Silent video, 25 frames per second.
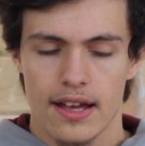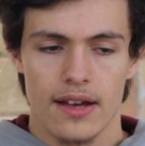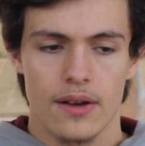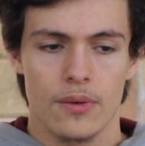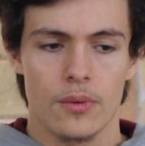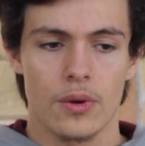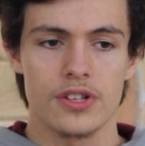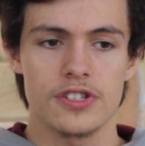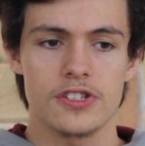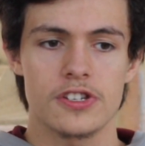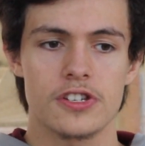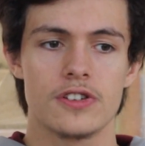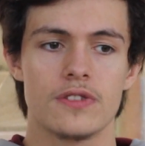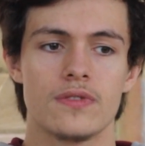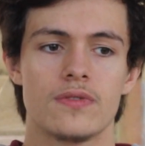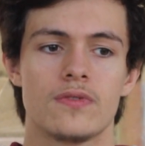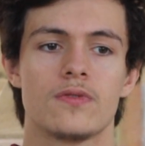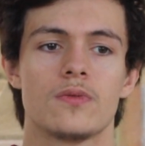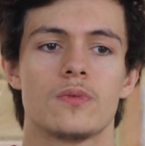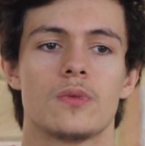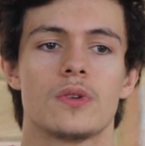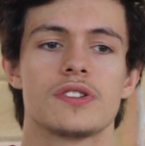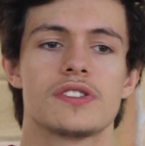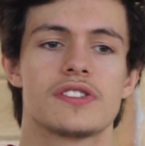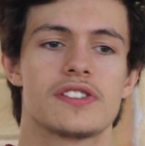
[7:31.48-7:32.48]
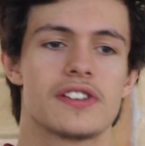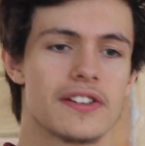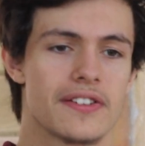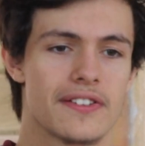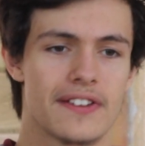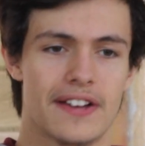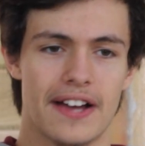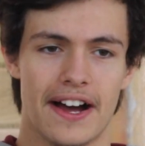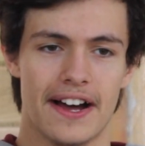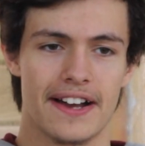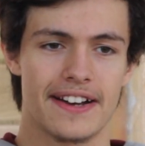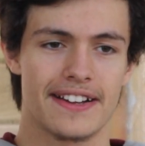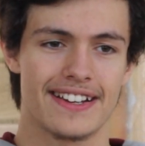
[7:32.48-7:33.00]
once you've
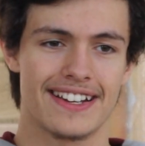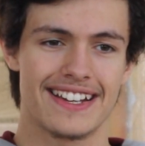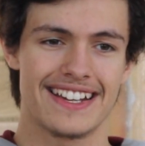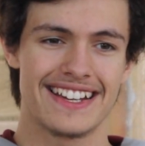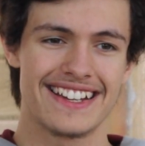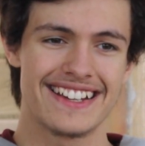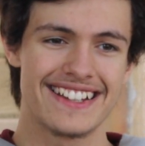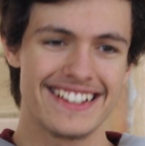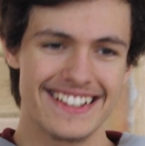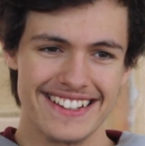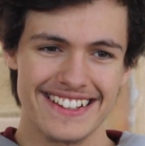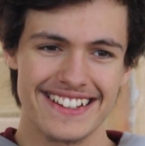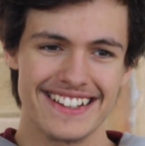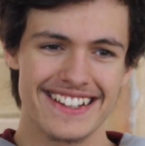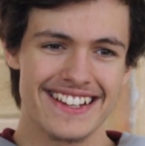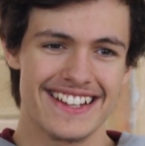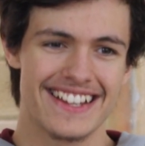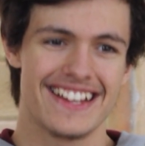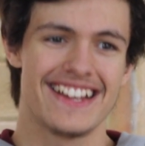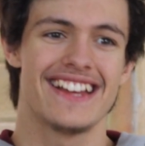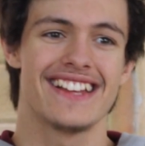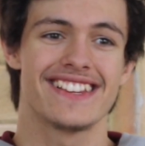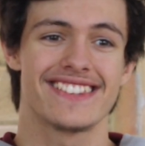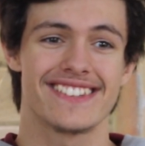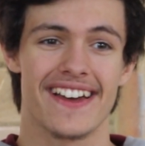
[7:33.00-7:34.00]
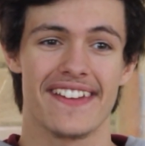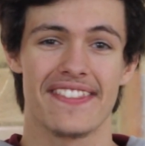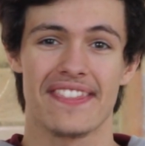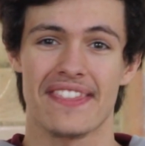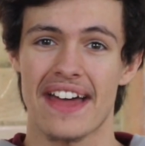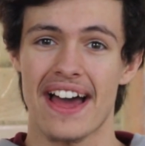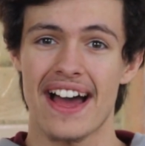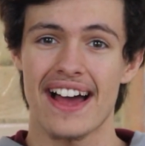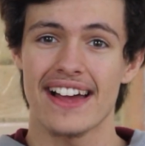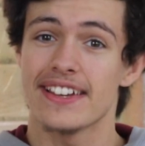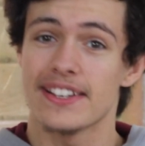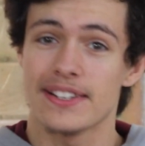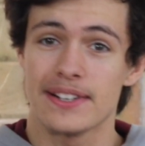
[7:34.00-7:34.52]
kind of done
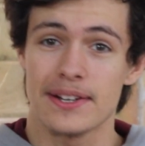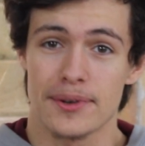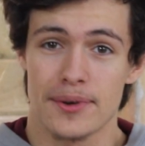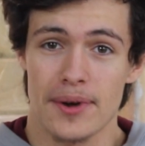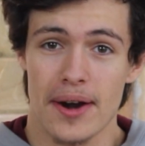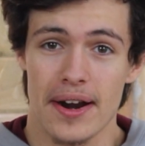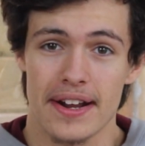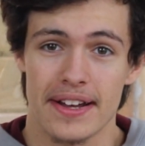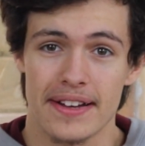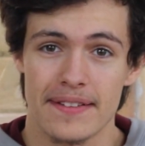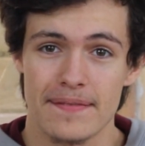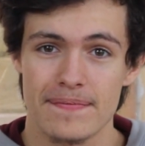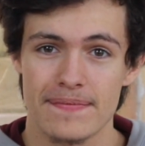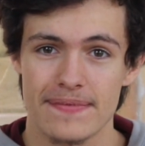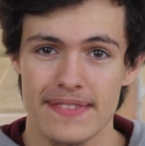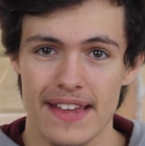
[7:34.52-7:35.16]
that, you can run it.